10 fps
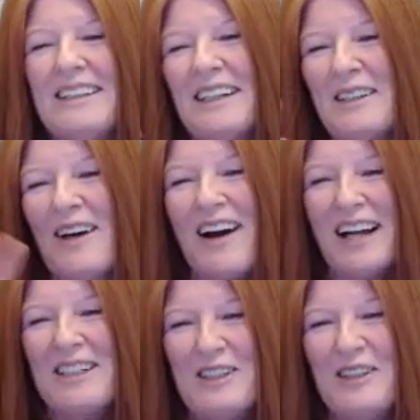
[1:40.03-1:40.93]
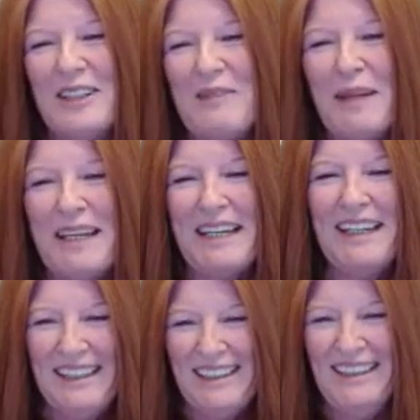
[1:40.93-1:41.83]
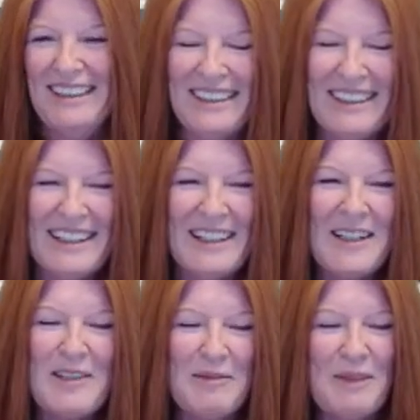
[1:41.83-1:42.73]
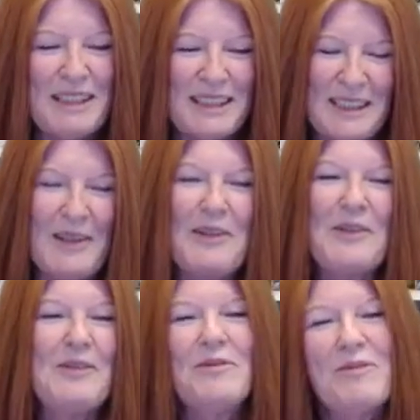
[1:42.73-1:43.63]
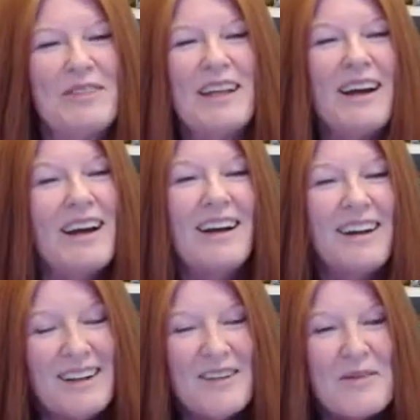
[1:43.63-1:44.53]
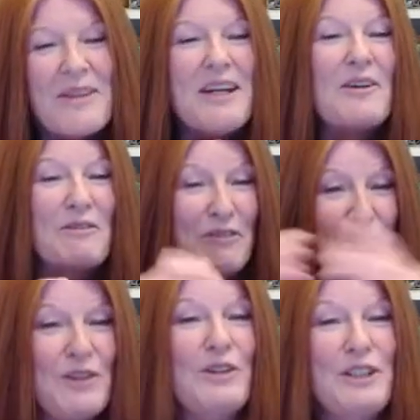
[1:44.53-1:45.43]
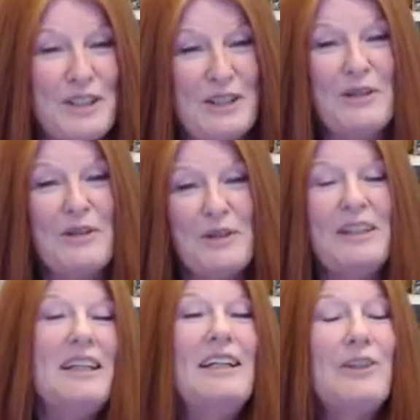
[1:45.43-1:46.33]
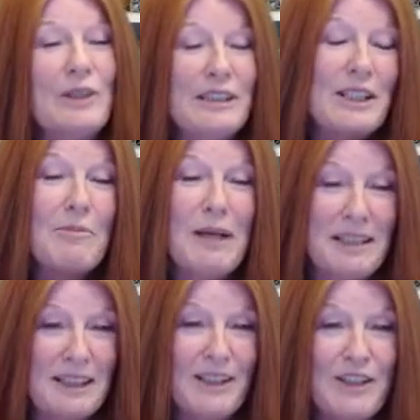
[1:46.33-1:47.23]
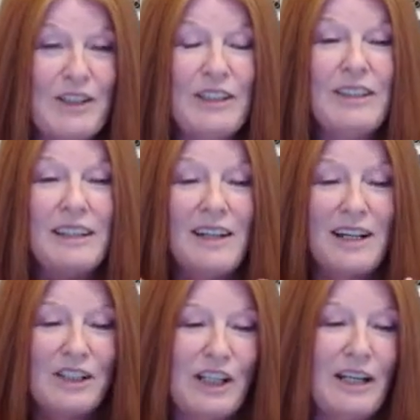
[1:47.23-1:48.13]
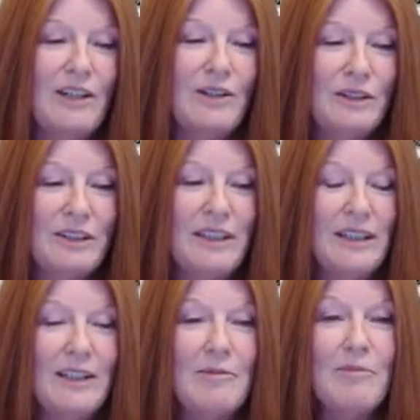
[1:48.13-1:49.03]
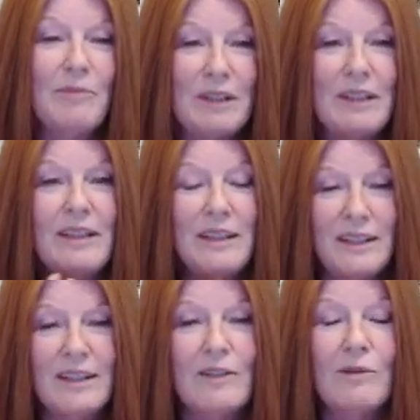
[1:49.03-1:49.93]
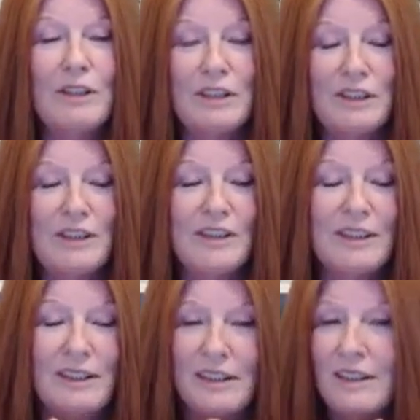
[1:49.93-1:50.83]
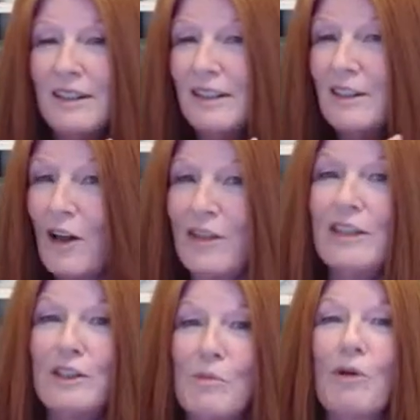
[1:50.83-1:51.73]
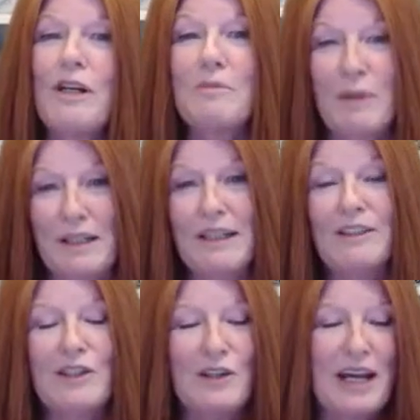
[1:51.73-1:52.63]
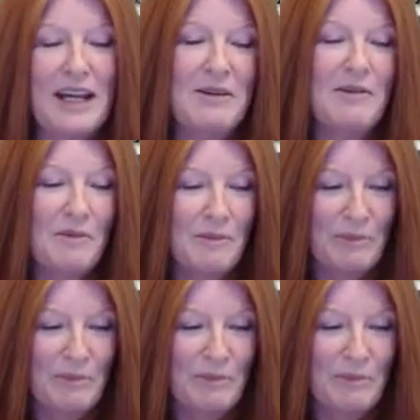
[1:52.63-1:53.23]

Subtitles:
Hi, Judy B. So without further ado, here is the message that I channeled. It was not this morning, but yesterday